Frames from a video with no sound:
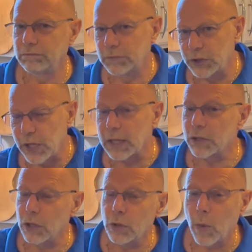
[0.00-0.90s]
6
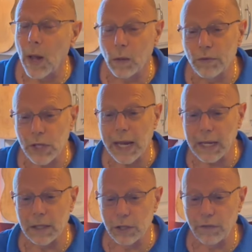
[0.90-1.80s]
to 12
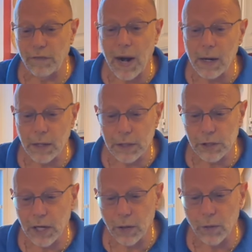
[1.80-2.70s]
seconds of fire
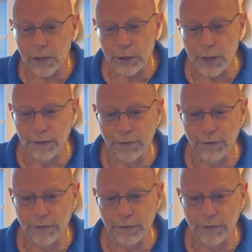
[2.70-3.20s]
extinguisher.